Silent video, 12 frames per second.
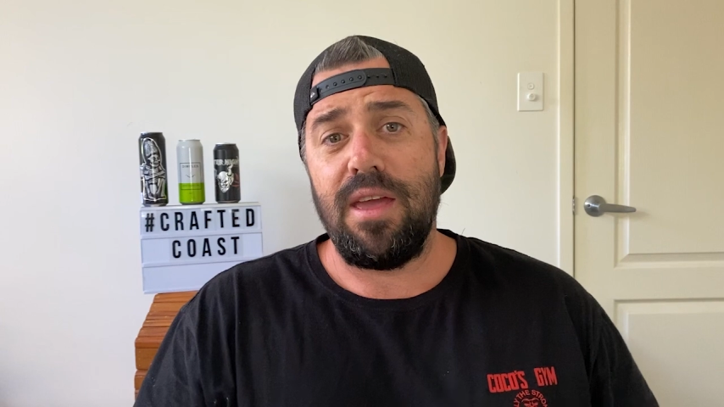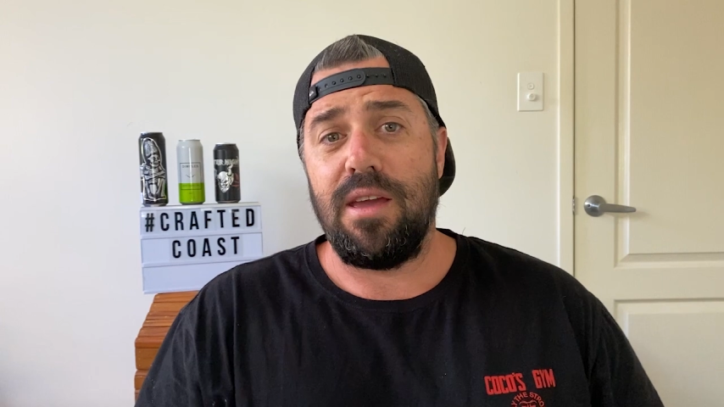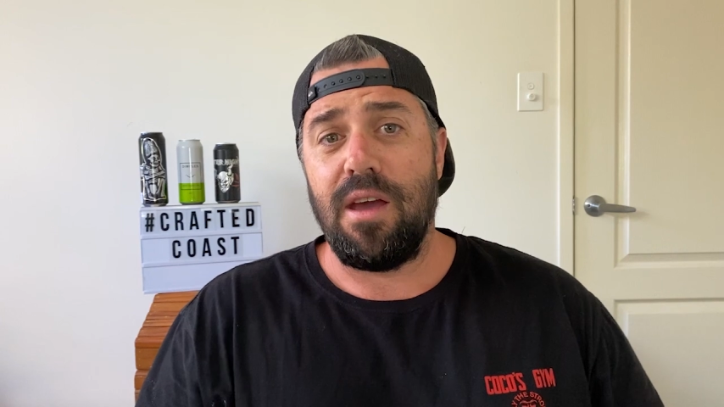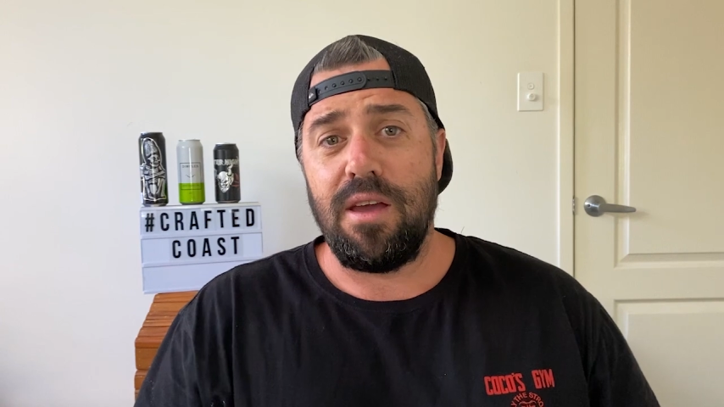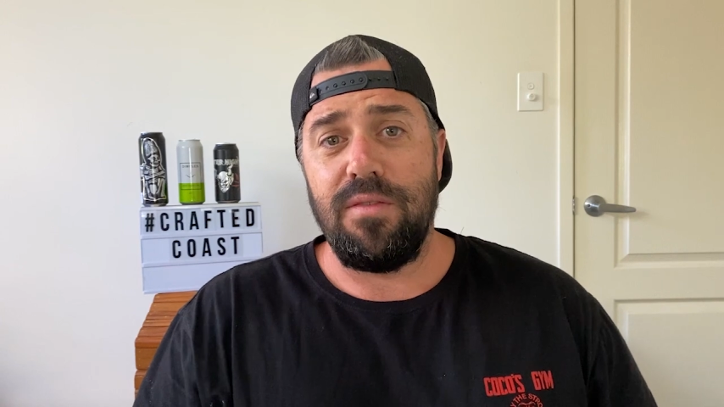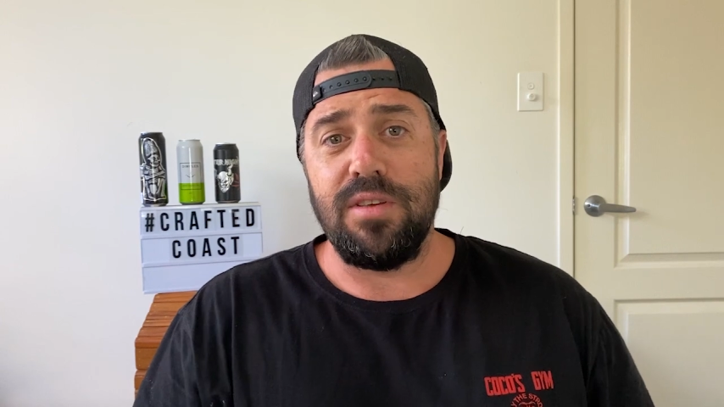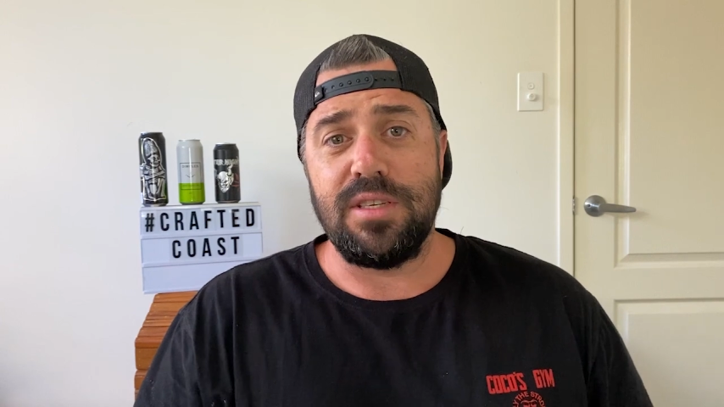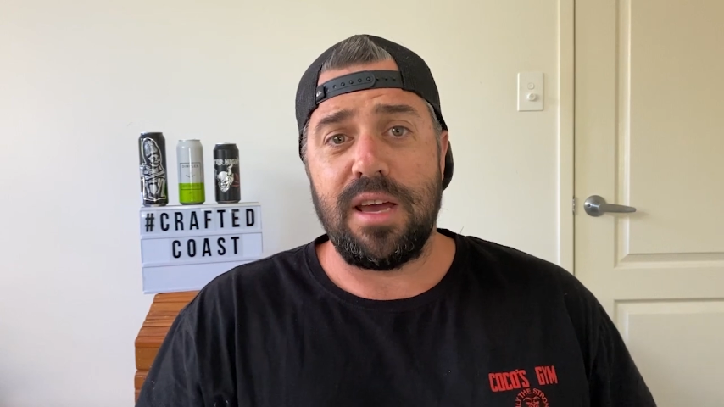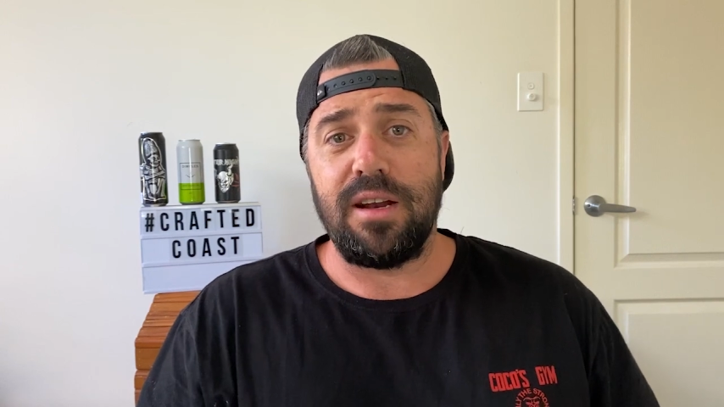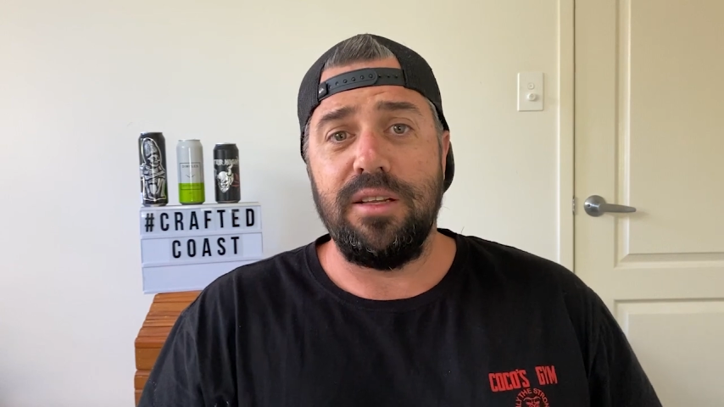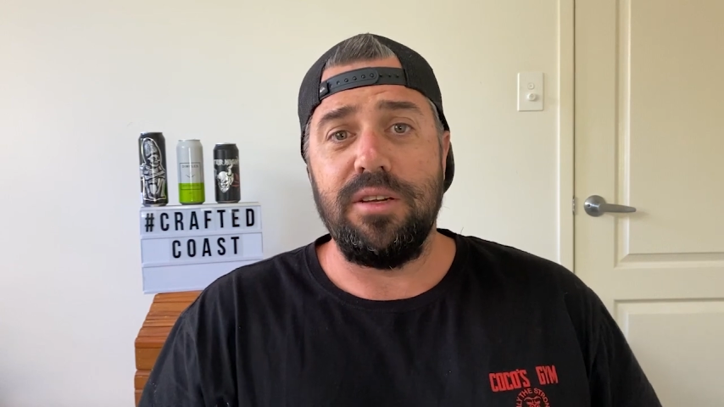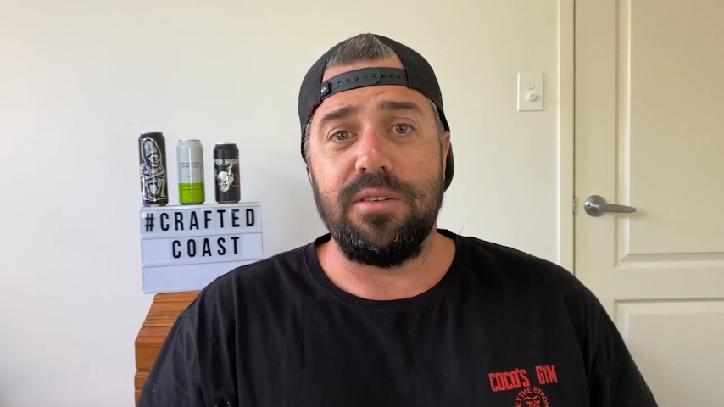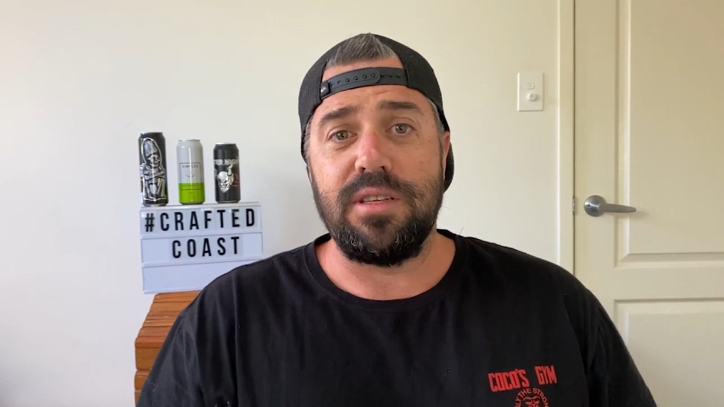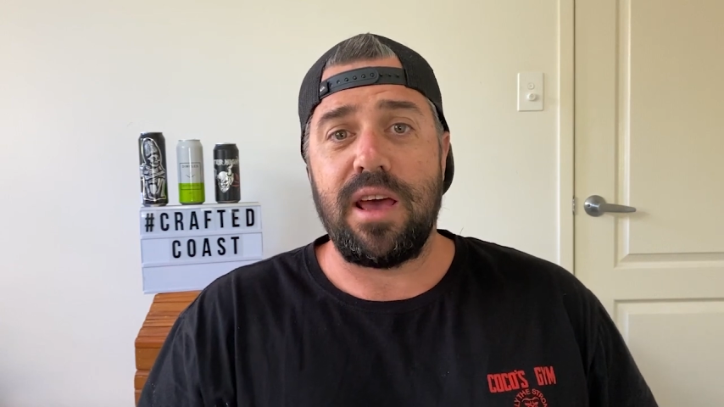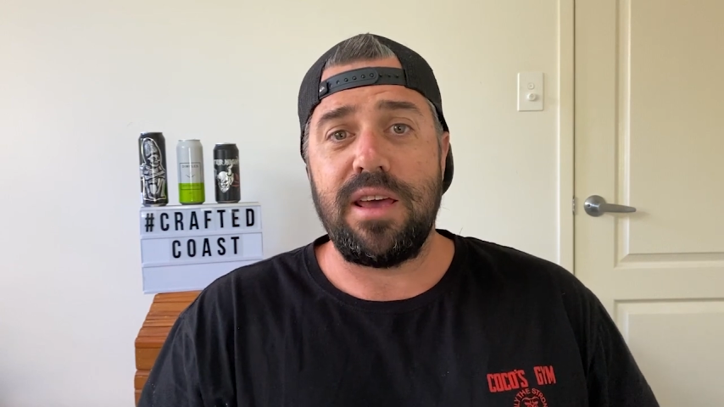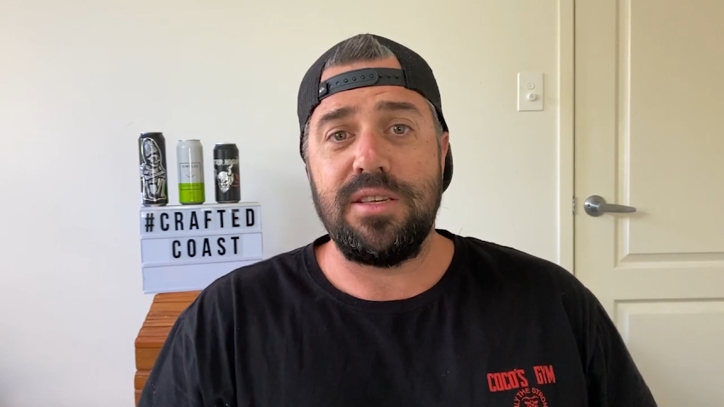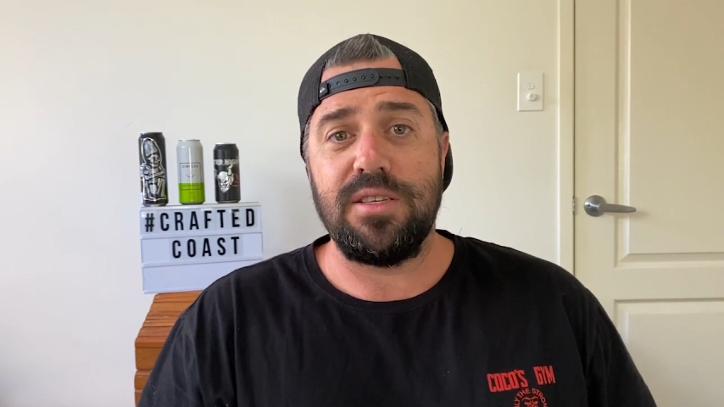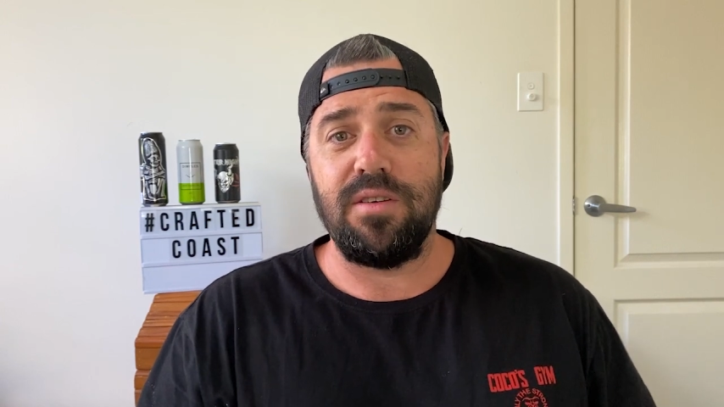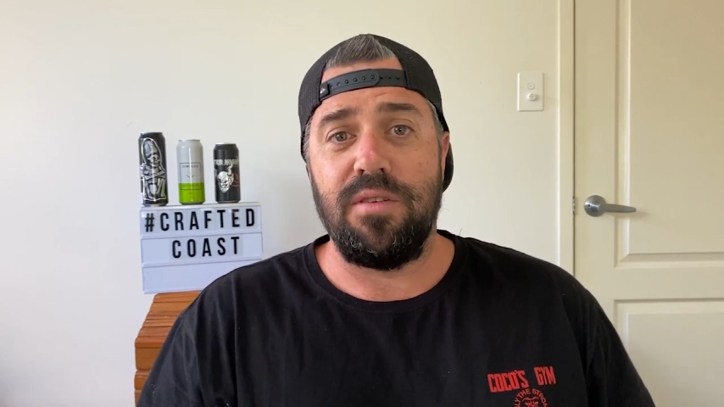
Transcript: you go, you've just had a little taste